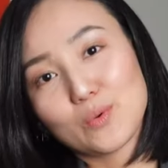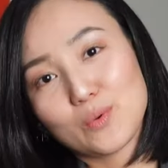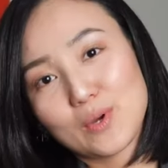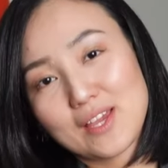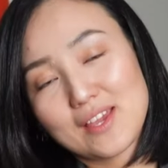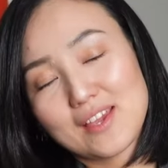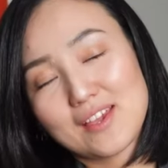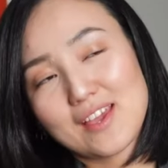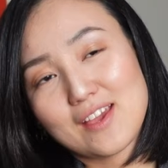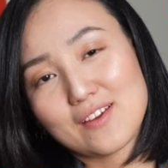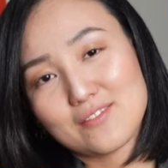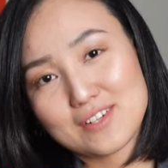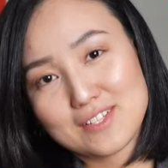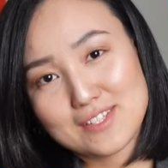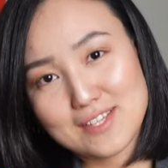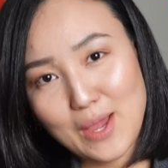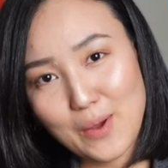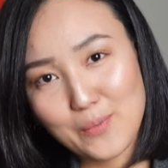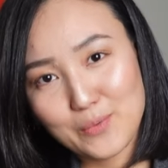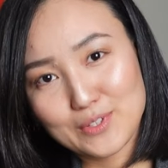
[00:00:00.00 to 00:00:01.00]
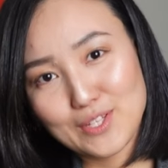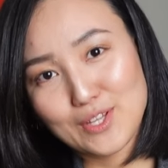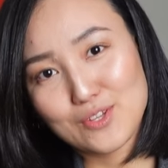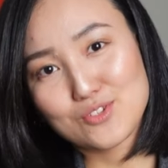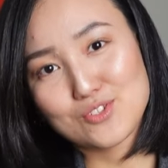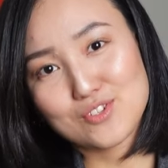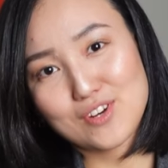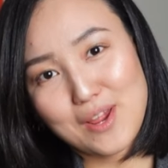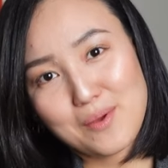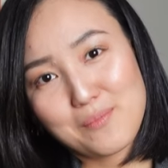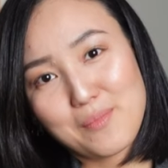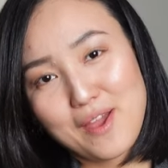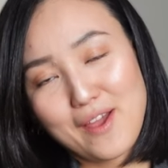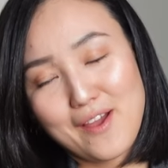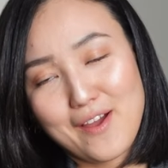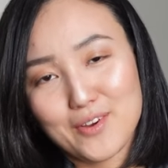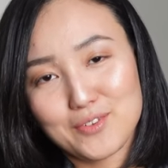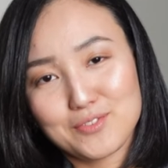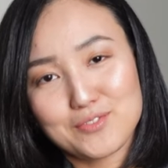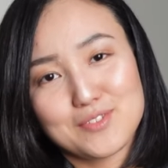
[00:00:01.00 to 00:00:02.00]
the way, every time when I try my
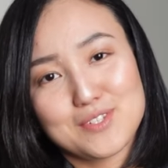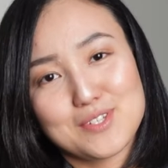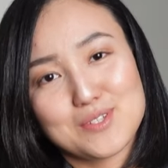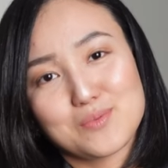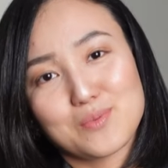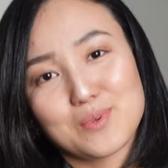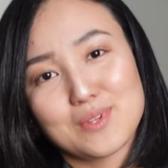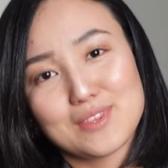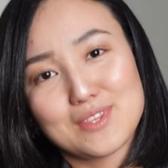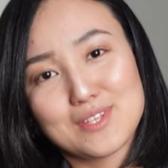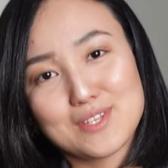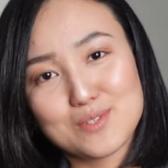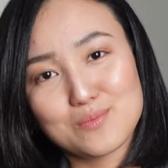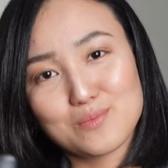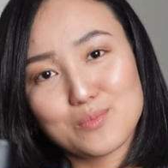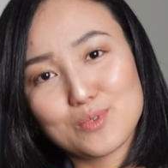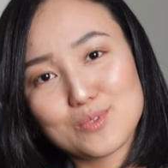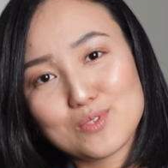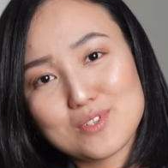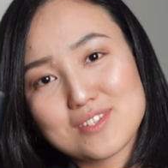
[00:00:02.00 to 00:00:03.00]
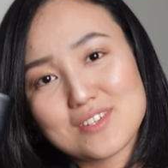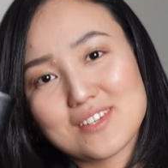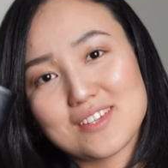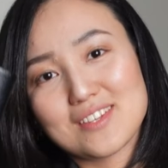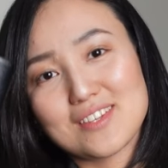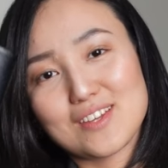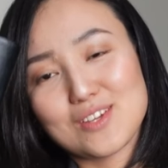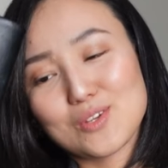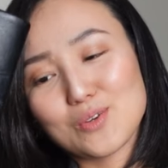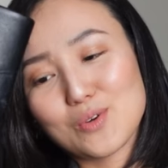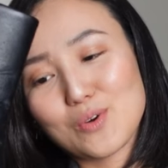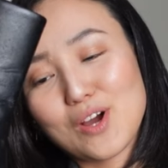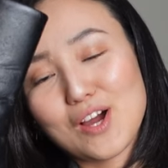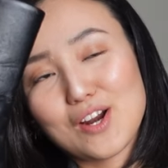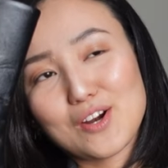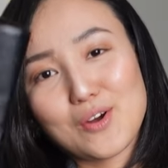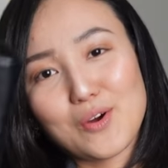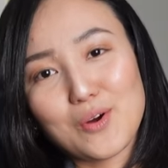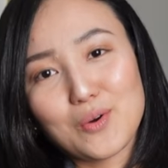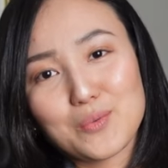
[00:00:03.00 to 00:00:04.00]
outfits with these boots, you
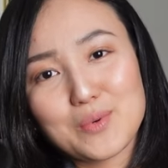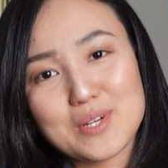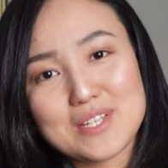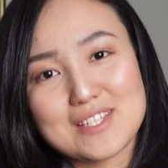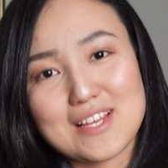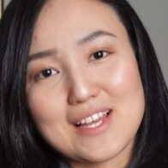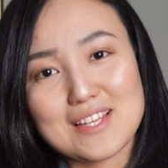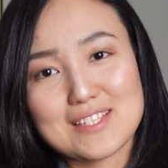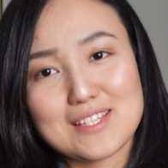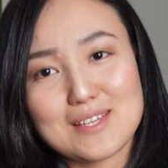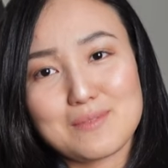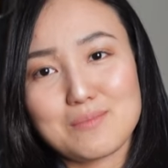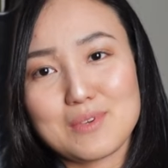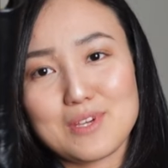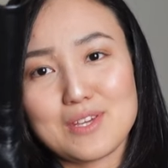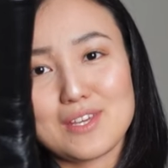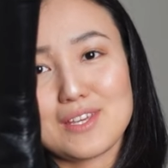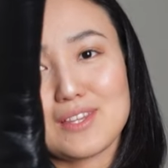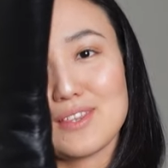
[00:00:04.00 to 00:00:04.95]
are always asking me